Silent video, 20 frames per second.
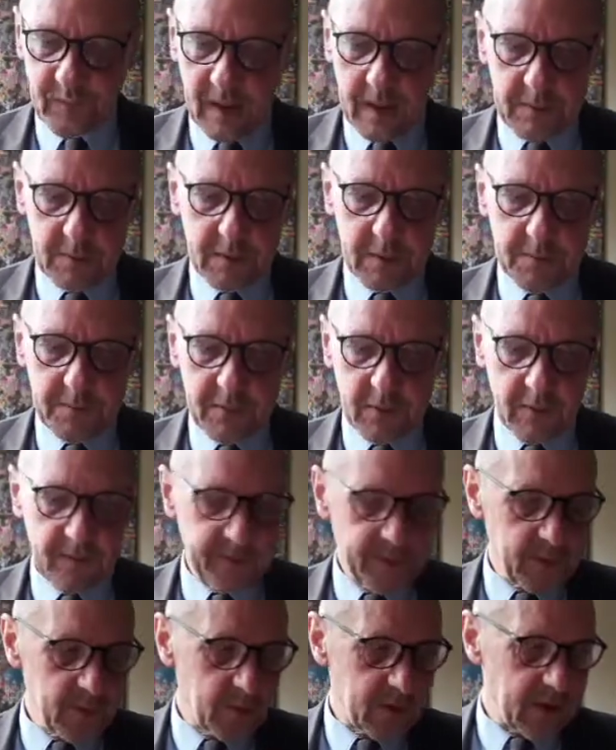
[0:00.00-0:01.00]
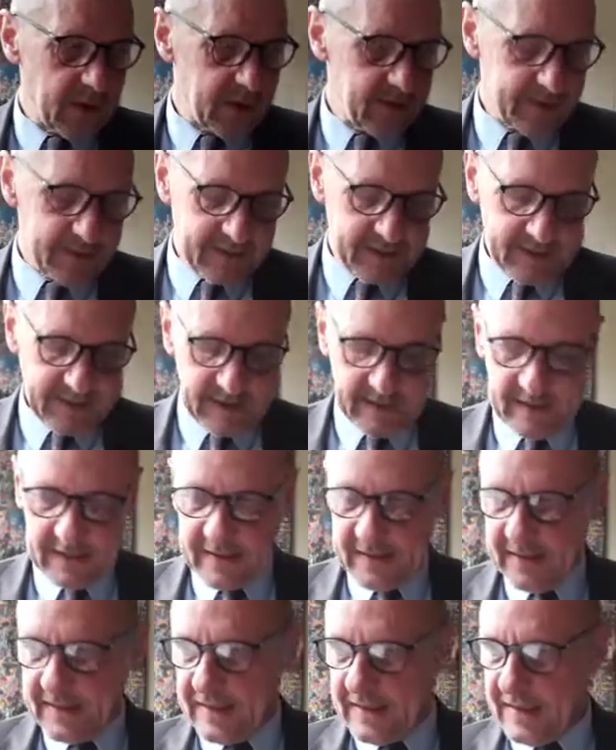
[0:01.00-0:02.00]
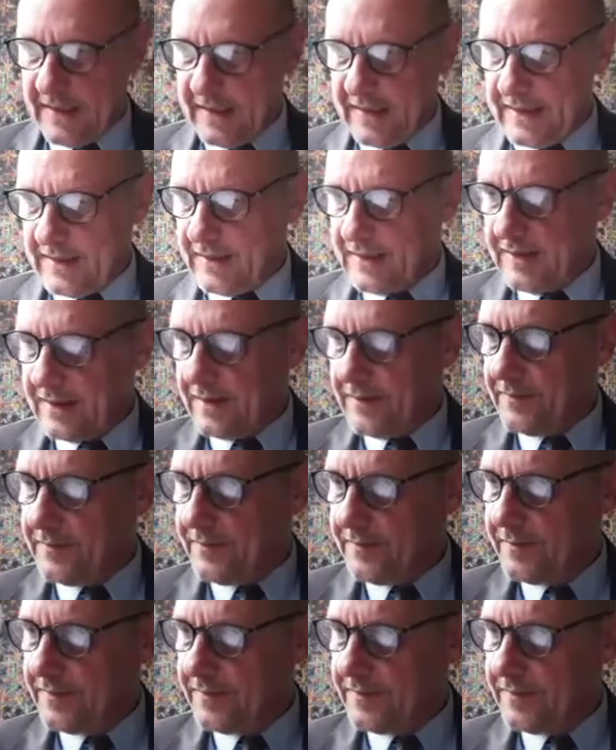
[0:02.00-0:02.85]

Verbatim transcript: i'm going to pull a few cards and uh,